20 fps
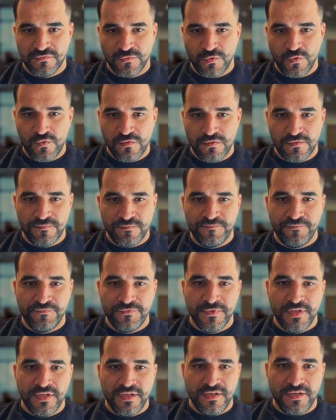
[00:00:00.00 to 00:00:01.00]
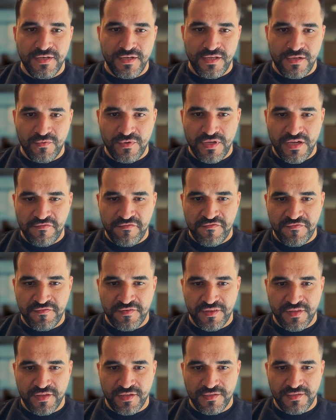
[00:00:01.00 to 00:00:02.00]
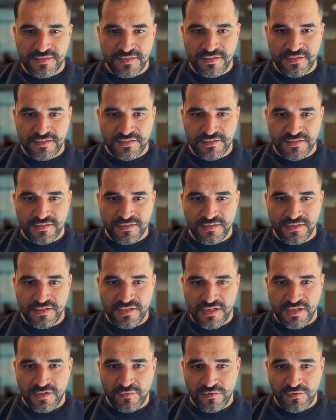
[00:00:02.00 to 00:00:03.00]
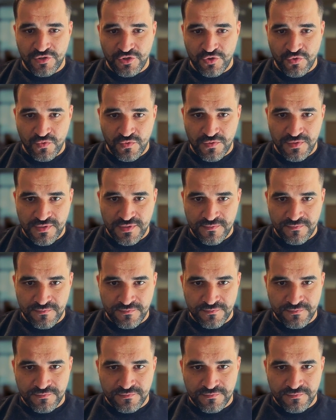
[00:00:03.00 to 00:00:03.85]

Cool. Now we have everything set and ready. I will choose